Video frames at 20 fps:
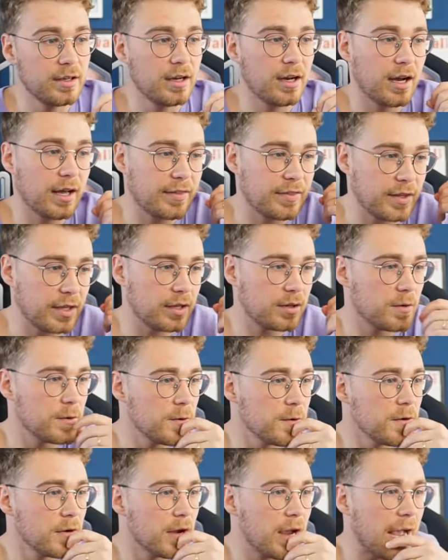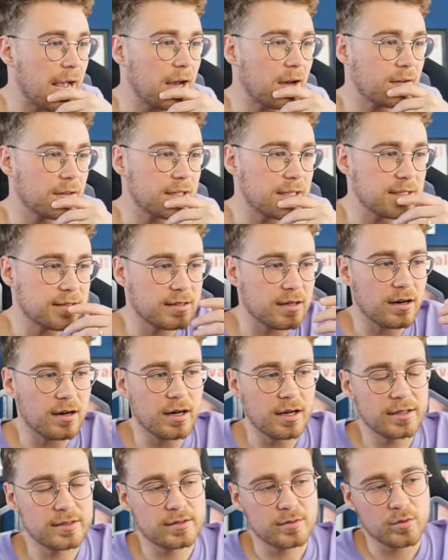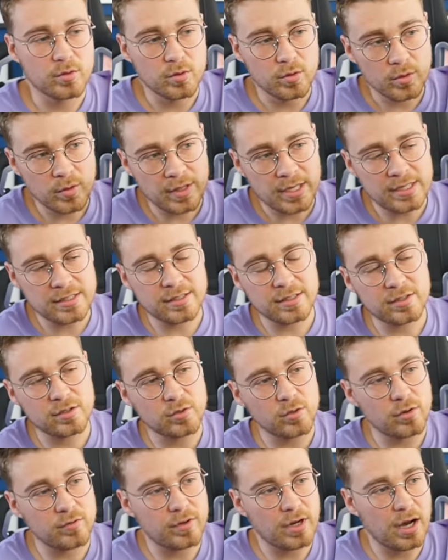I think out of these guys, these are sort of...